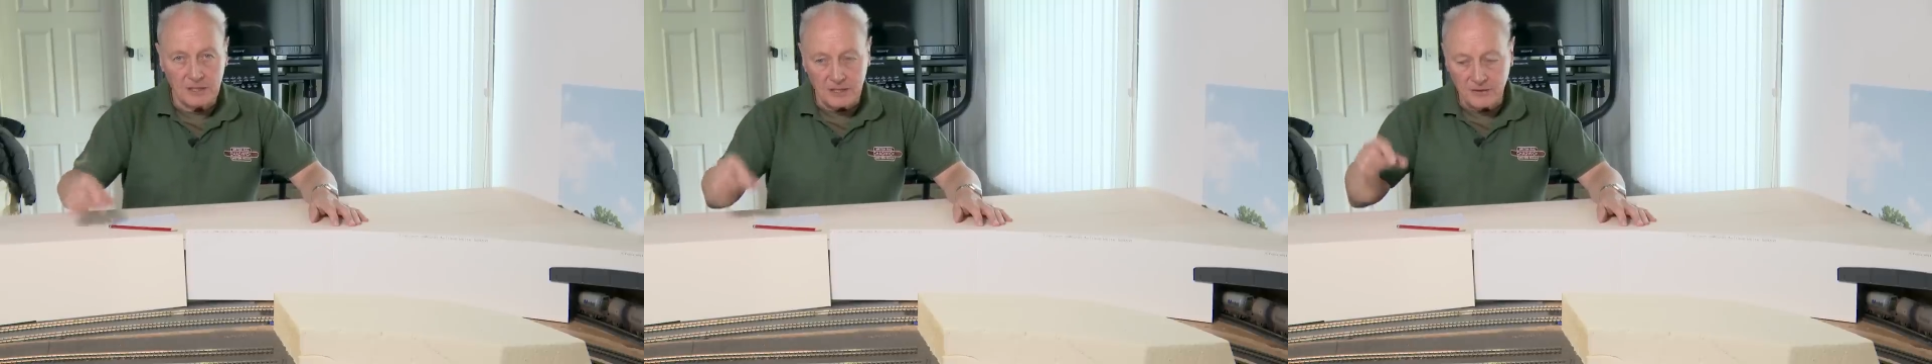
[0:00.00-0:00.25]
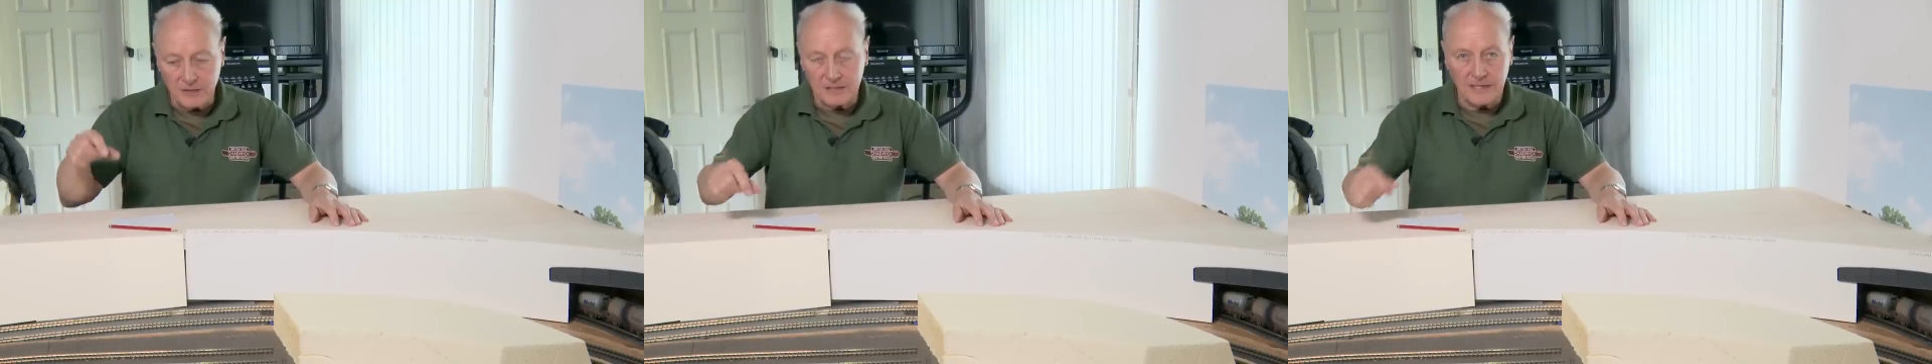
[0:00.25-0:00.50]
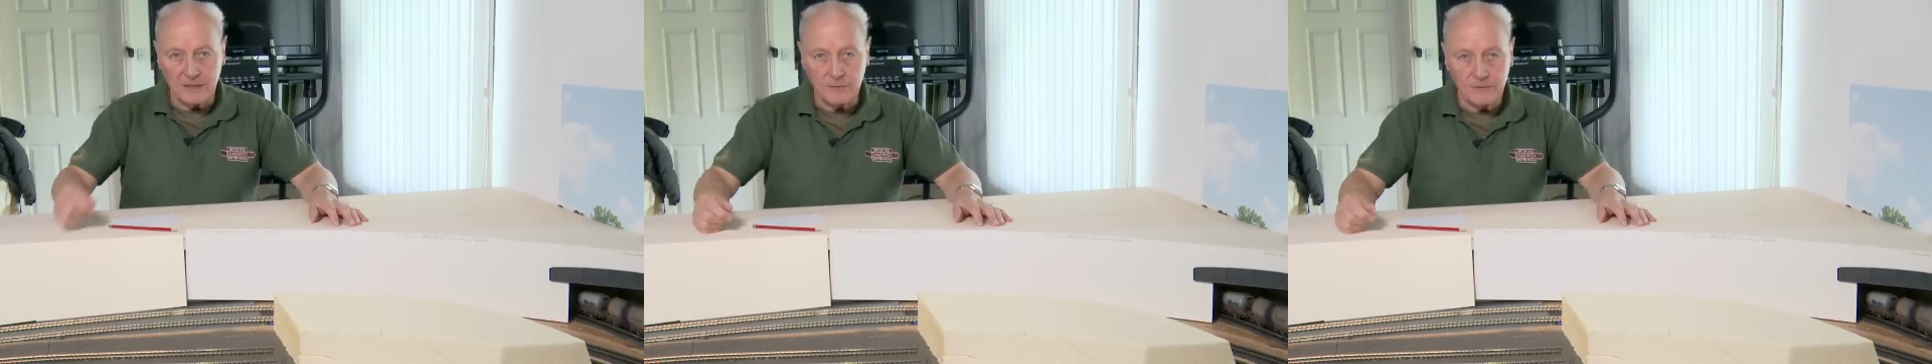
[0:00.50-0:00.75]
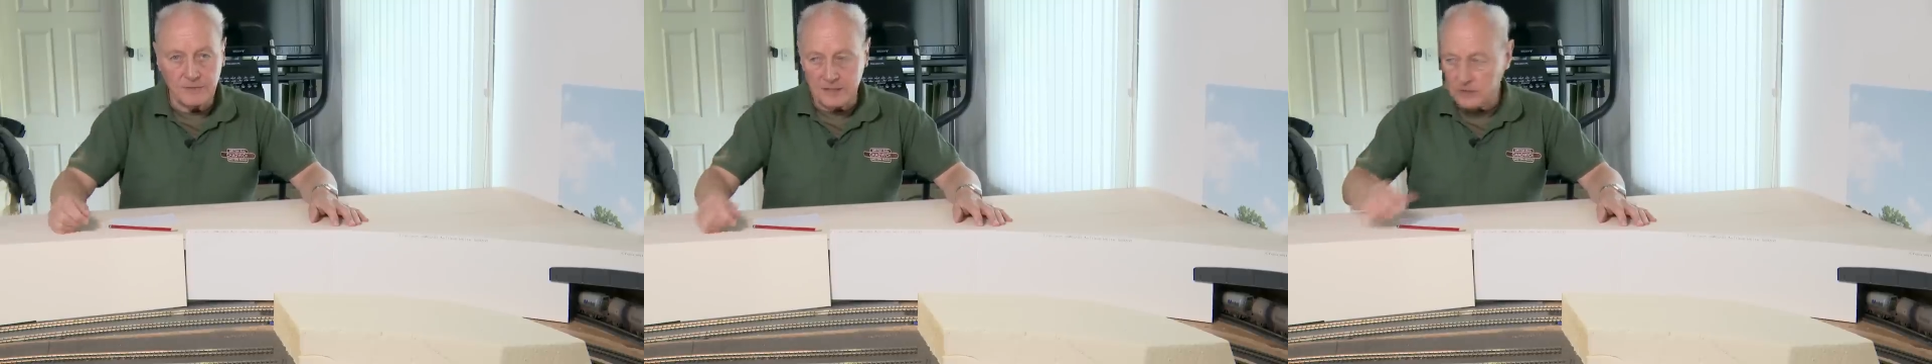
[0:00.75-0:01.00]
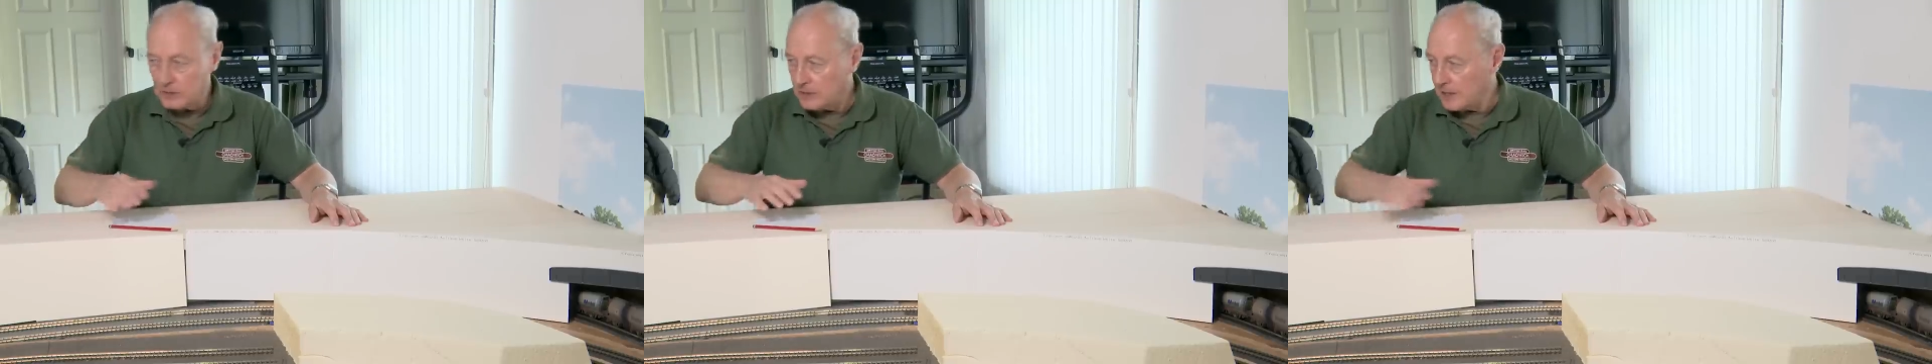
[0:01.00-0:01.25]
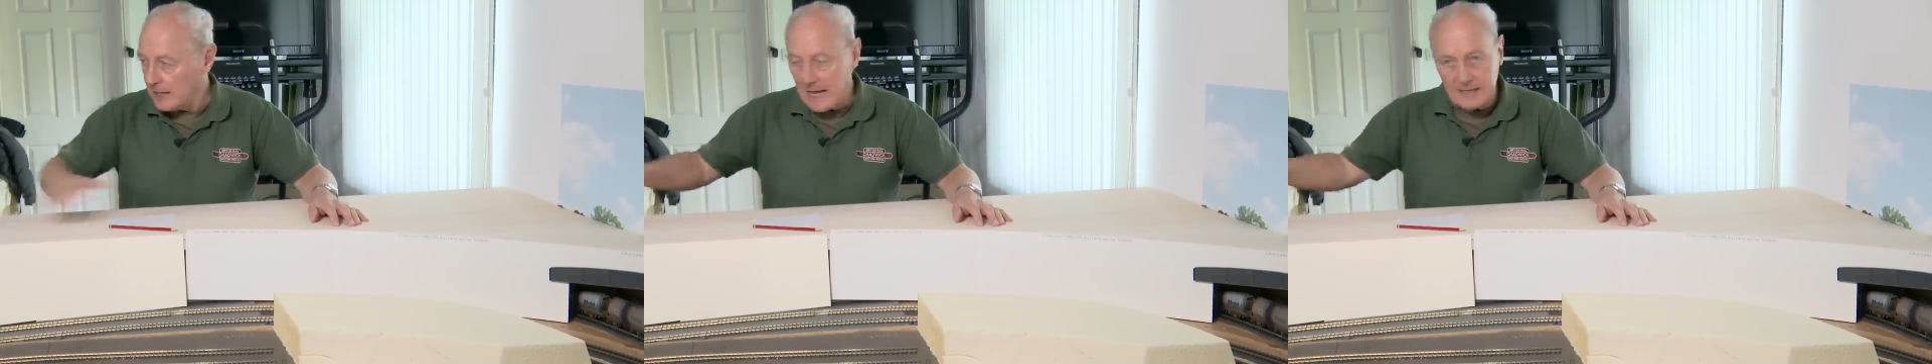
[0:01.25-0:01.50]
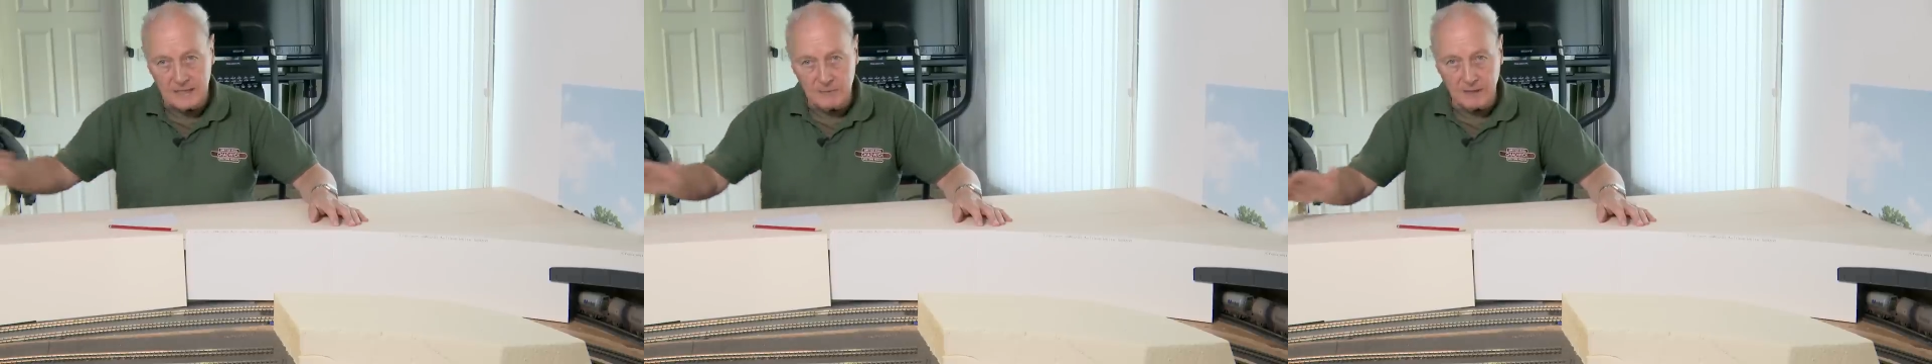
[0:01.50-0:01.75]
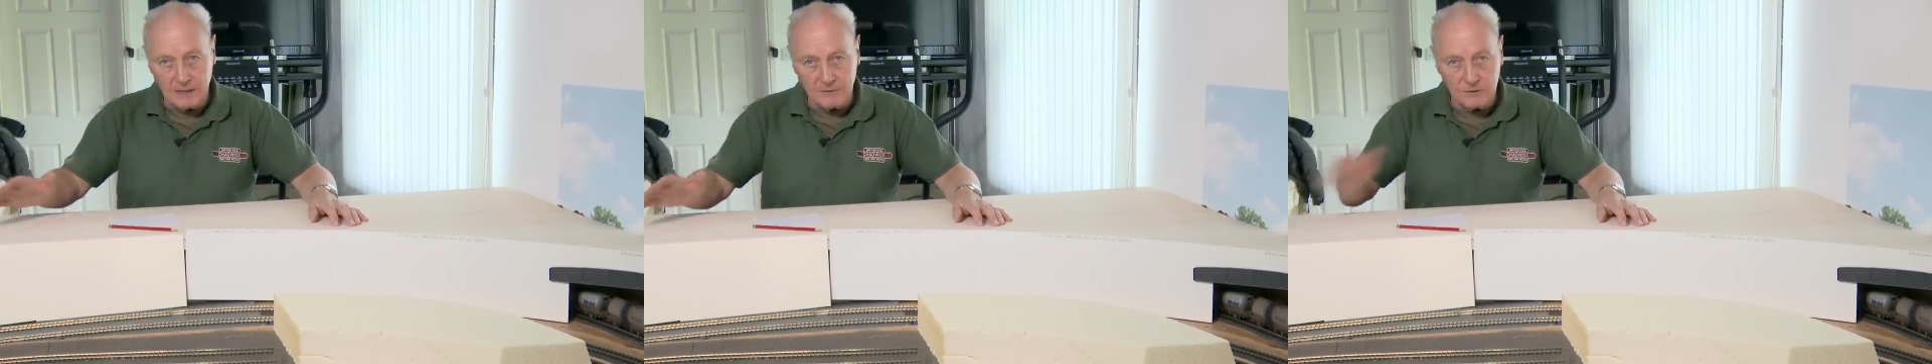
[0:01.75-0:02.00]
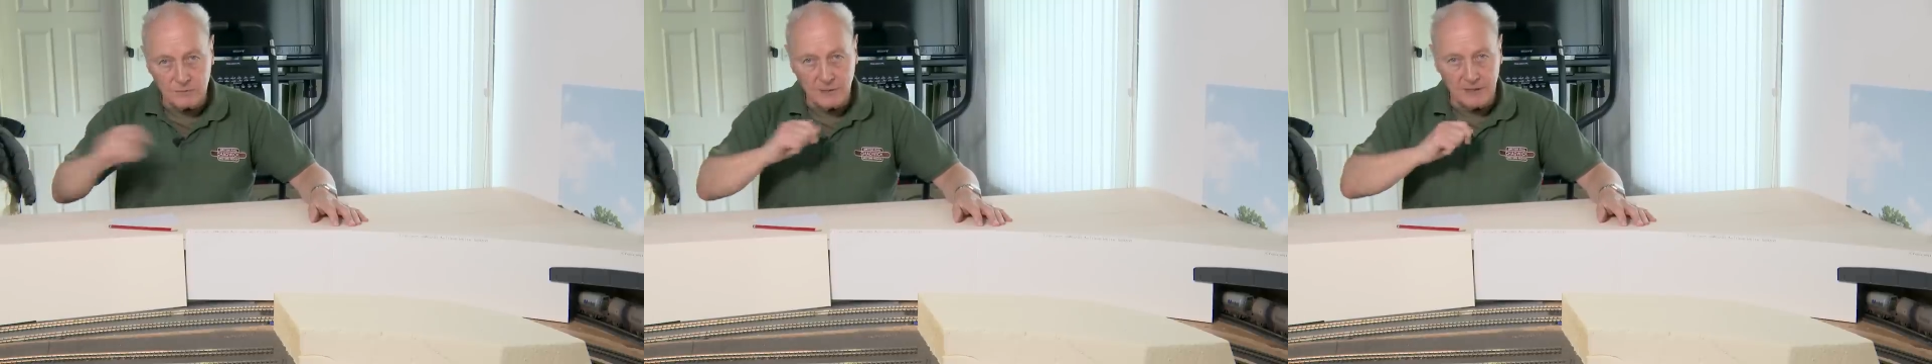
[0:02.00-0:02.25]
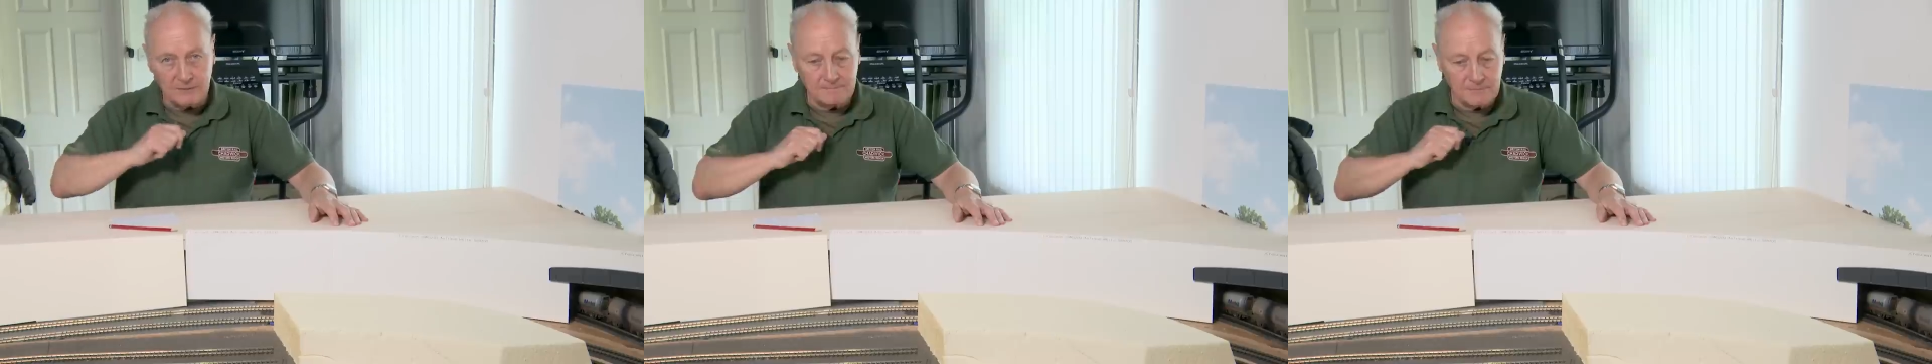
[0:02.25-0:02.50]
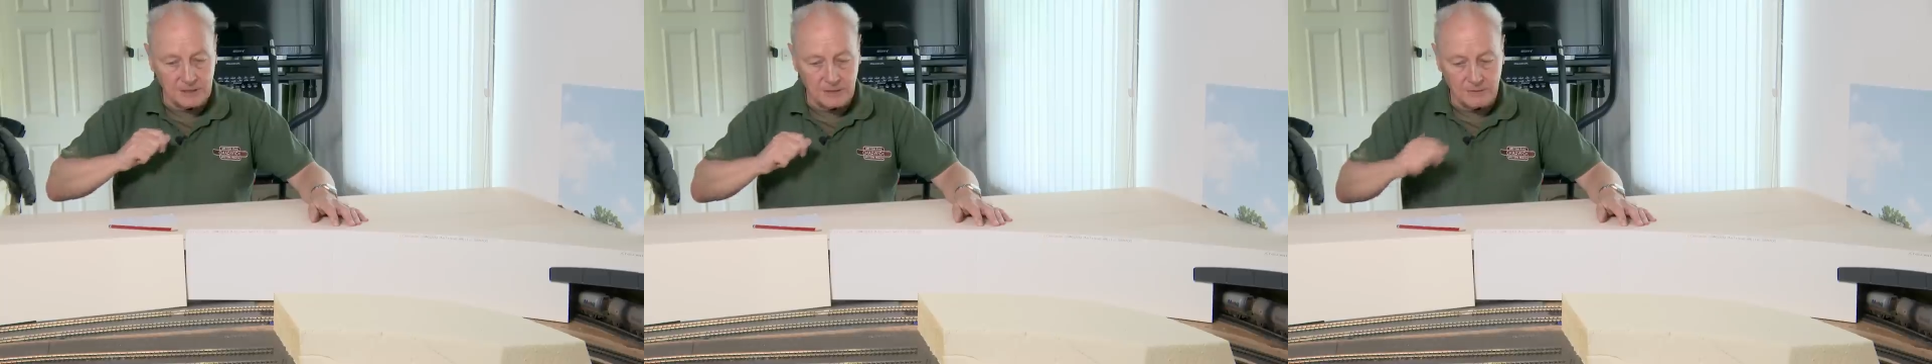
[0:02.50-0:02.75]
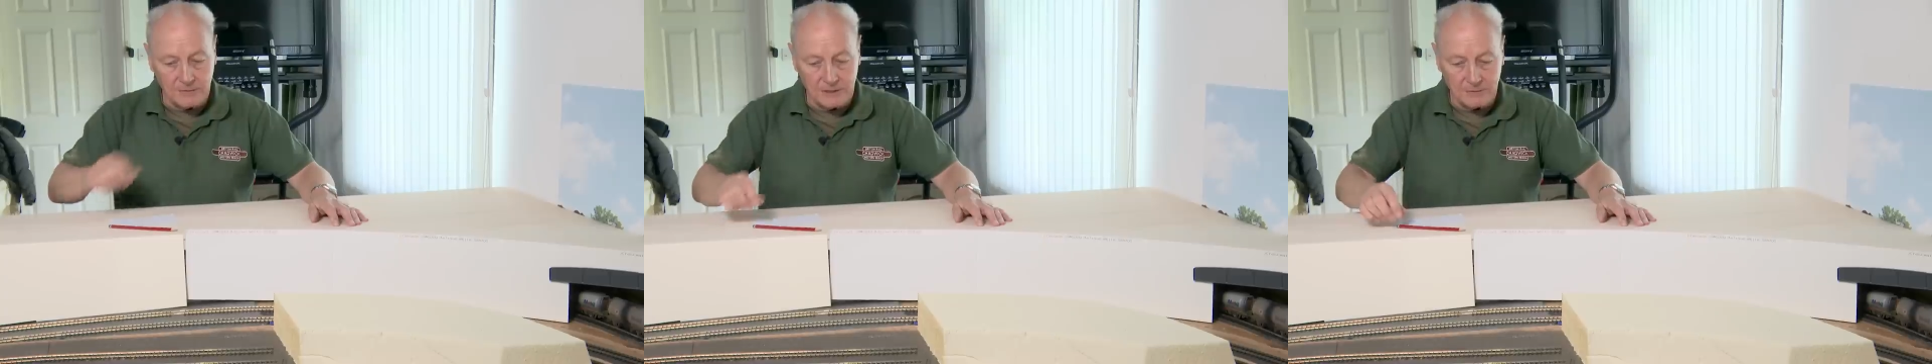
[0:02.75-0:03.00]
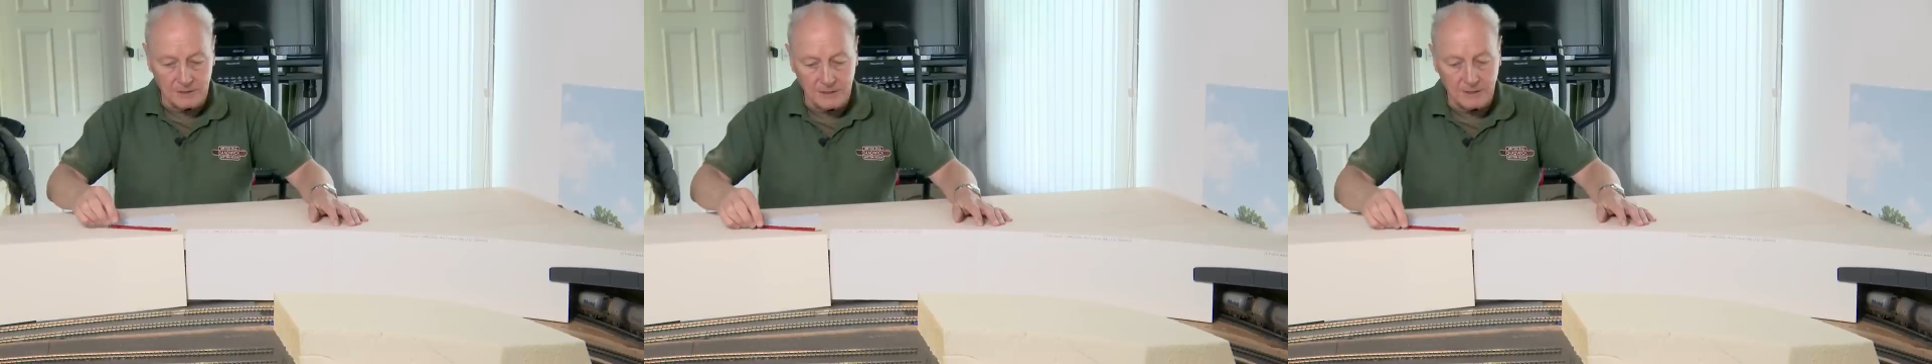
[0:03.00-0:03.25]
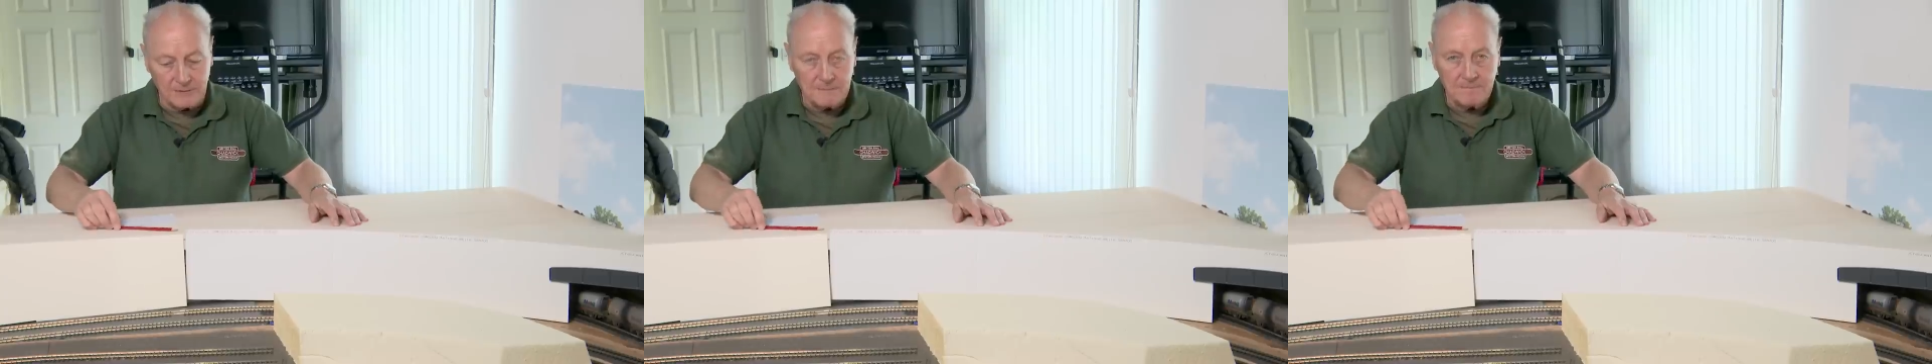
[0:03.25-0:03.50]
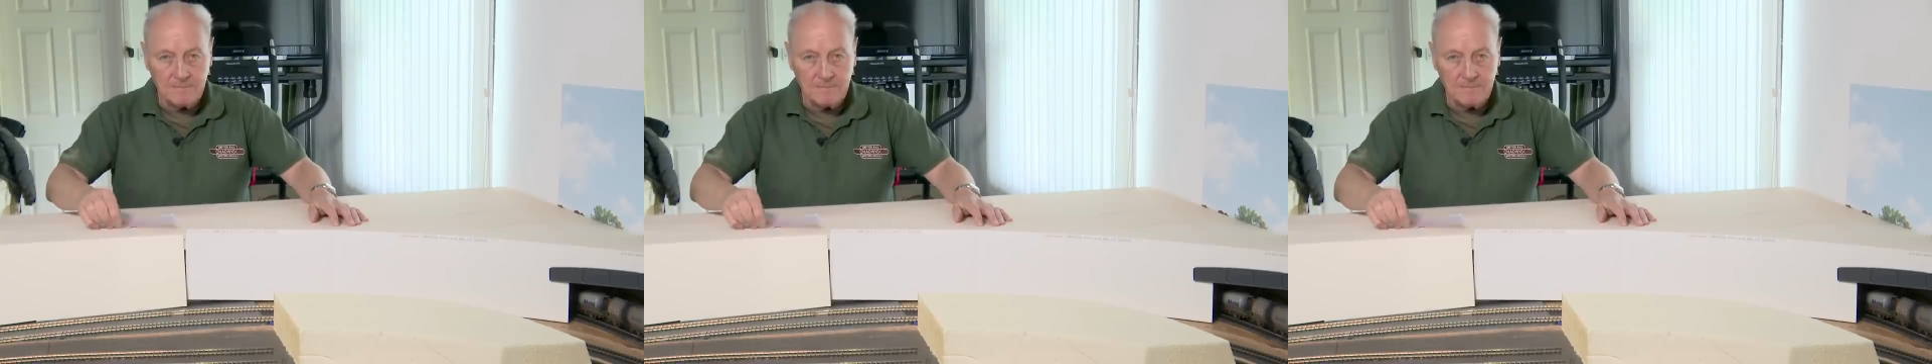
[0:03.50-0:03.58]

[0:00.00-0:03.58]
and I think they'll fit anywhere as well. So there we go.